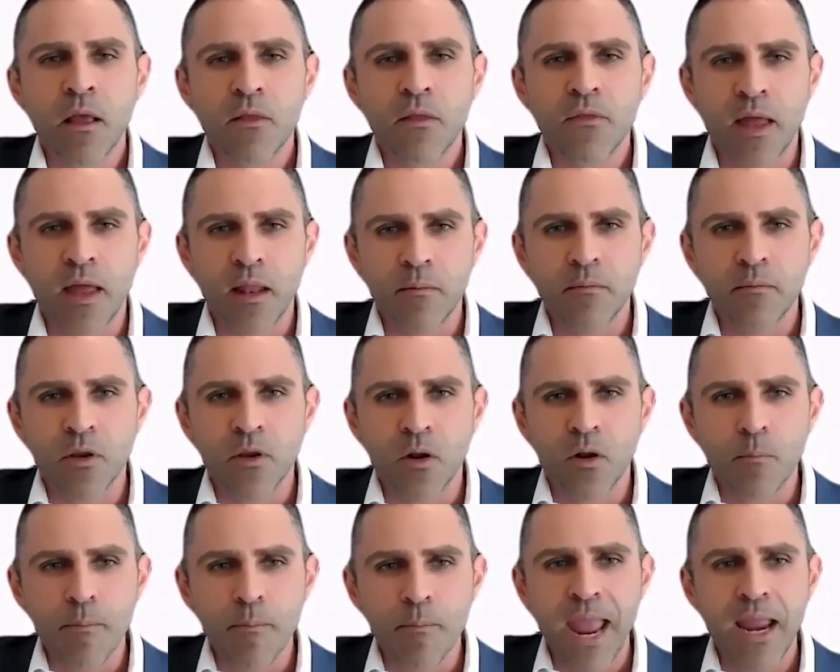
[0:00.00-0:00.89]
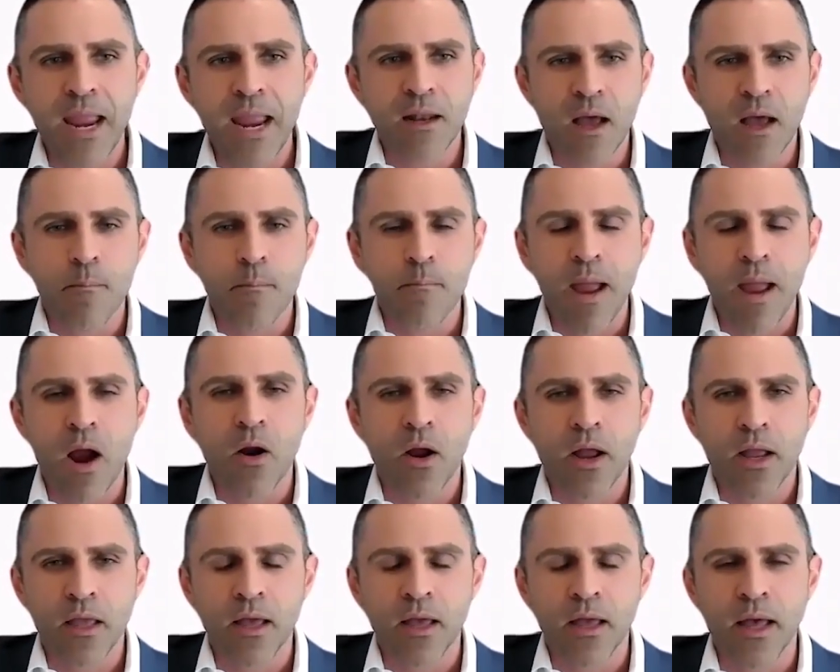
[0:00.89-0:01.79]
that, made
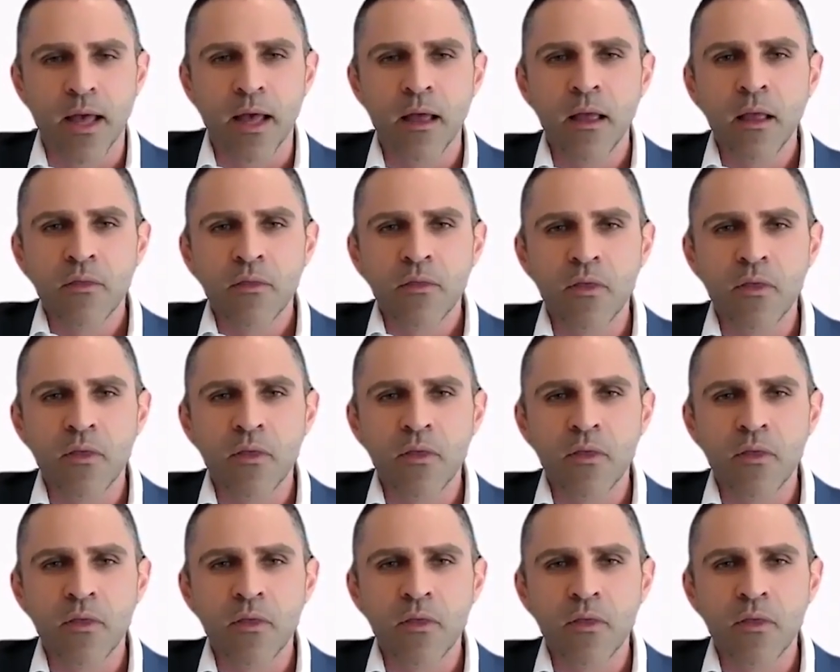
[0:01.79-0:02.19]
America